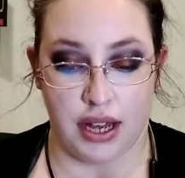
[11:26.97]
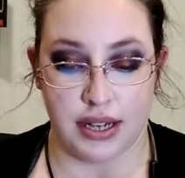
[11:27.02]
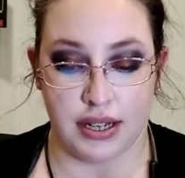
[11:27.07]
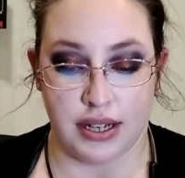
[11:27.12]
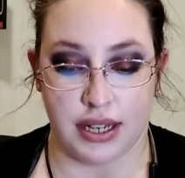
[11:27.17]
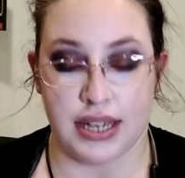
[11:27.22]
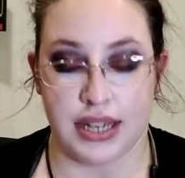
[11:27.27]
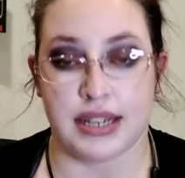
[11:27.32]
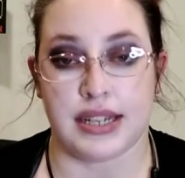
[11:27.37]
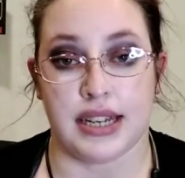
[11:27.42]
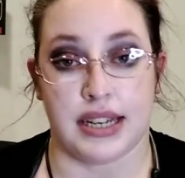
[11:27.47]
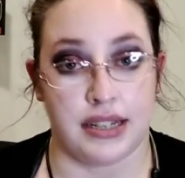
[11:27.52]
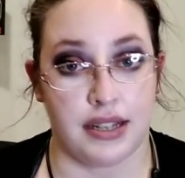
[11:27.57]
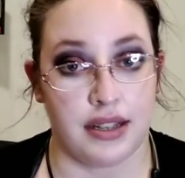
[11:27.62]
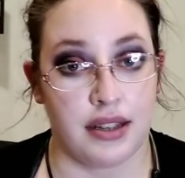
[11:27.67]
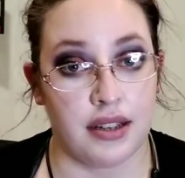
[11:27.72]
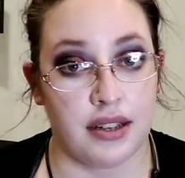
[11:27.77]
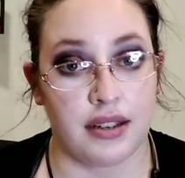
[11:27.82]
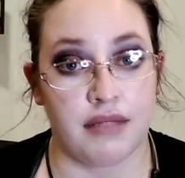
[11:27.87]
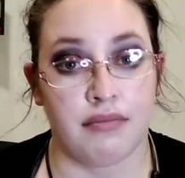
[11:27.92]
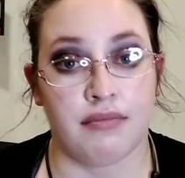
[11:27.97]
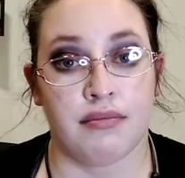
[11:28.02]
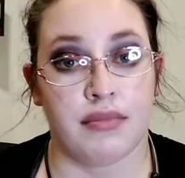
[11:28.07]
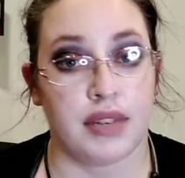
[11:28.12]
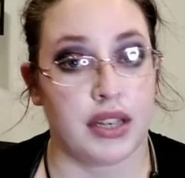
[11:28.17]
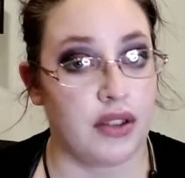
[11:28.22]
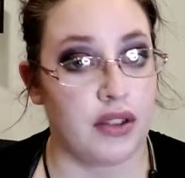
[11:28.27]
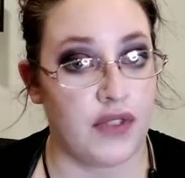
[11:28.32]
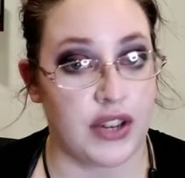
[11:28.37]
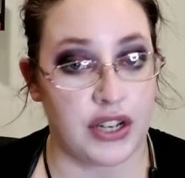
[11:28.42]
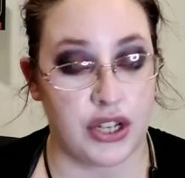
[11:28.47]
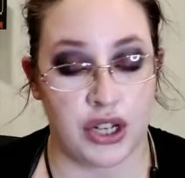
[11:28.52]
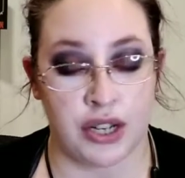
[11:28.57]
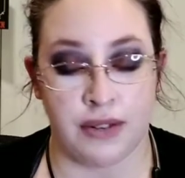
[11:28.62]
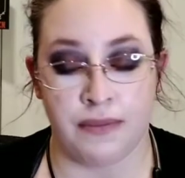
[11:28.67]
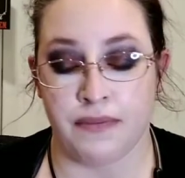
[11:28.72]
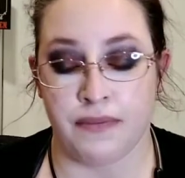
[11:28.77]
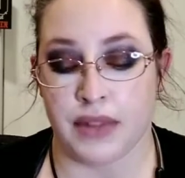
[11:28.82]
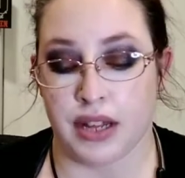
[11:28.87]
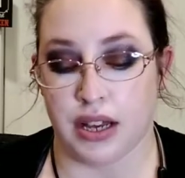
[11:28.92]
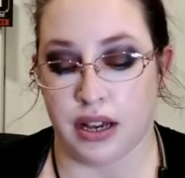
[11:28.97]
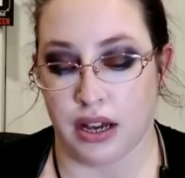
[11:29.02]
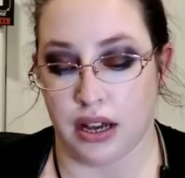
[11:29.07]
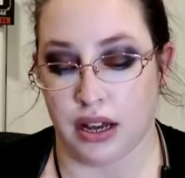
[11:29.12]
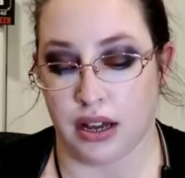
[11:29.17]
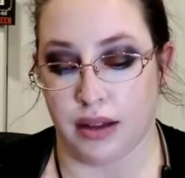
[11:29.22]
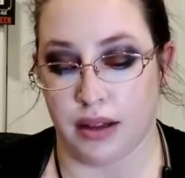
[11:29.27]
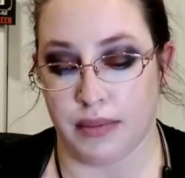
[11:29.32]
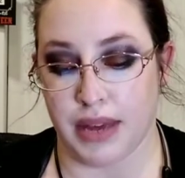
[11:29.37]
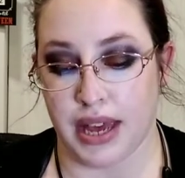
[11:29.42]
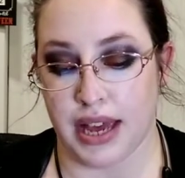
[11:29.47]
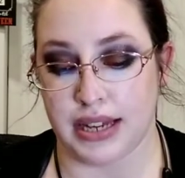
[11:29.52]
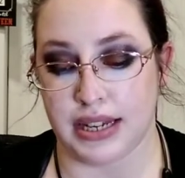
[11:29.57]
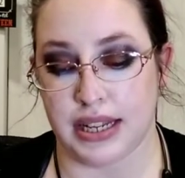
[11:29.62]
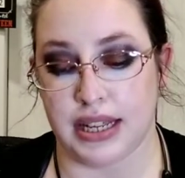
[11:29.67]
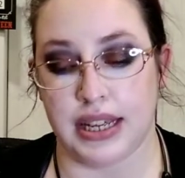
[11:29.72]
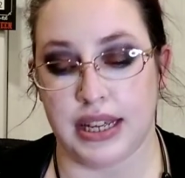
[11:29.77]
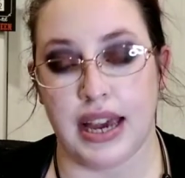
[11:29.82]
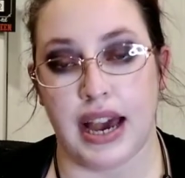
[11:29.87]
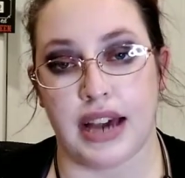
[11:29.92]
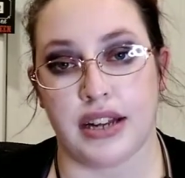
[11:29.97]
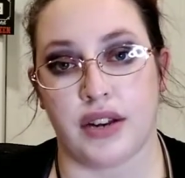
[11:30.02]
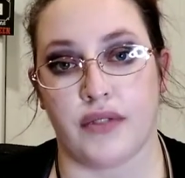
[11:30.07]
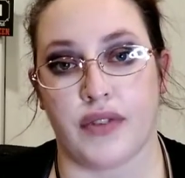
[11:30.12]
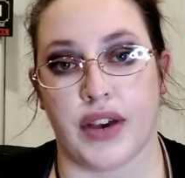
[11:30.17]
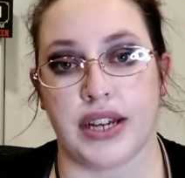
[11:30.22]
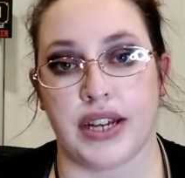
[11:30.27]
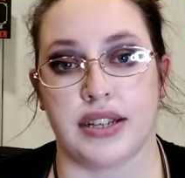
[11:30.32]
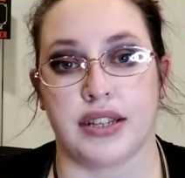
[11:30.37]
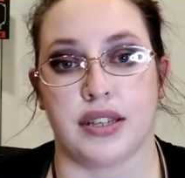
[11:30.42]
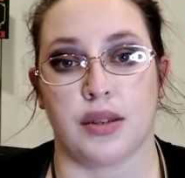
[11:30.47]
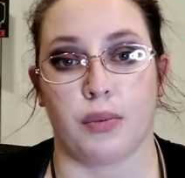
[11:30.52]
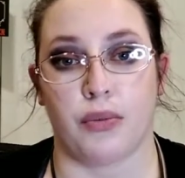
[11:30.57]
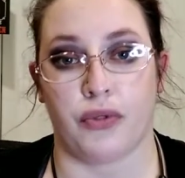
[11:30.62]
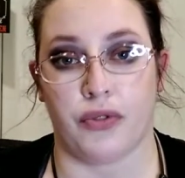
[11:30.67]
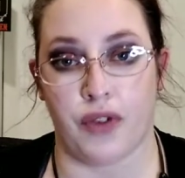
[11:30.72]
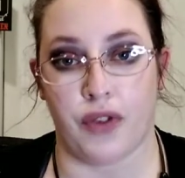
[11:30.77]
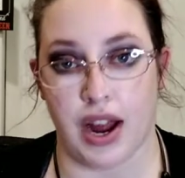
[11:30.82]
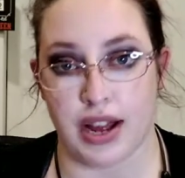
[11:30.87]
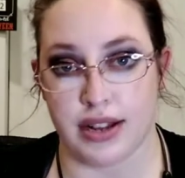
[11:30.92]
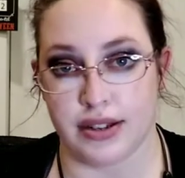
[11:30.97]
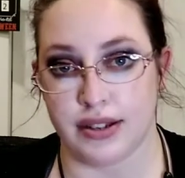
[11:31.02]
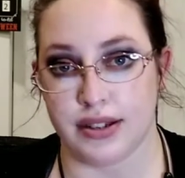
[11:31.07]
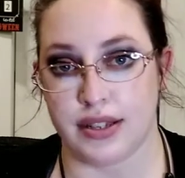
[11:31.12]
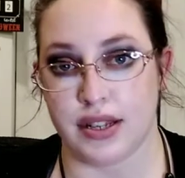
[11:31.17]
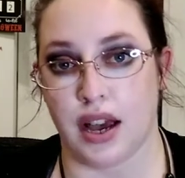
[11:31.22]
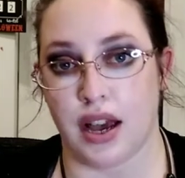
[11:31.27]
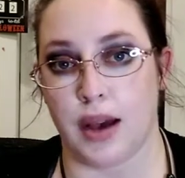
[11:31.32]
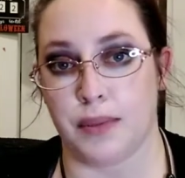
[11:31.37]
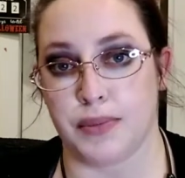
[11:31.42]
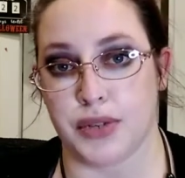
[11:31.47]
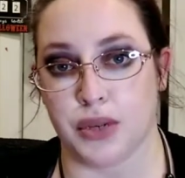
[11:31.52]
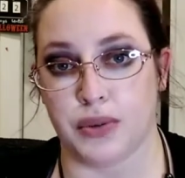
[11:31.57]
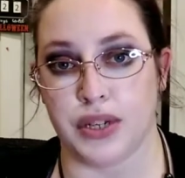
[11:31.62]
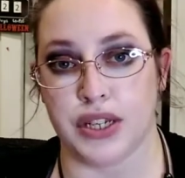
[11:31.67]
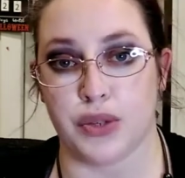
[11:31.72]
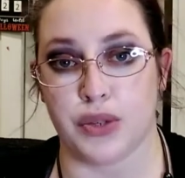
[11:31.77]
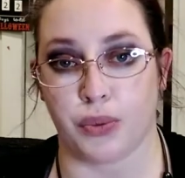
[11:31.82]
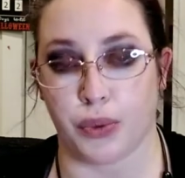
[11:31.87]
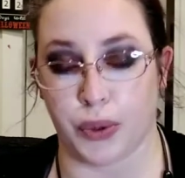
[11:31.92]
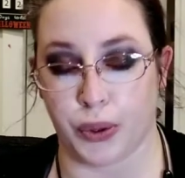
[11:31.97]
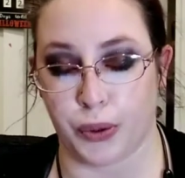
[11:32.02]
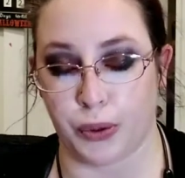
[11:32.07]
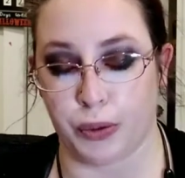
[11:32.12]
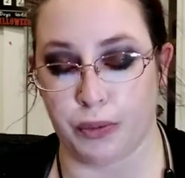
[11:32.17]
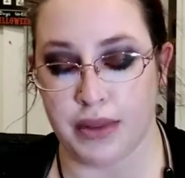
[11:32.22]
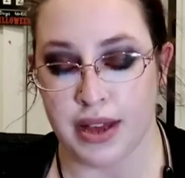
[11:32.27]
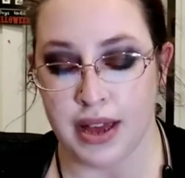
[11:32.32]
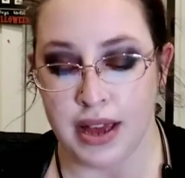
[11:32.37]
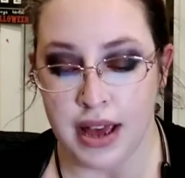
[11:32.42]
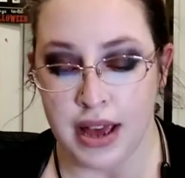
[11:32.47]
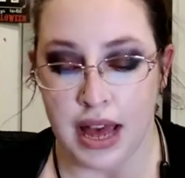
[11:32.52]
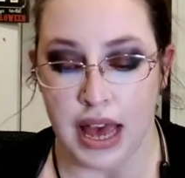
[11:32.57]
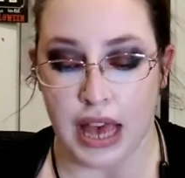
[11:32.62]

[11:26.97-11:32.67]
uh, he attended the convention, um, and he had invited some friends up to his room.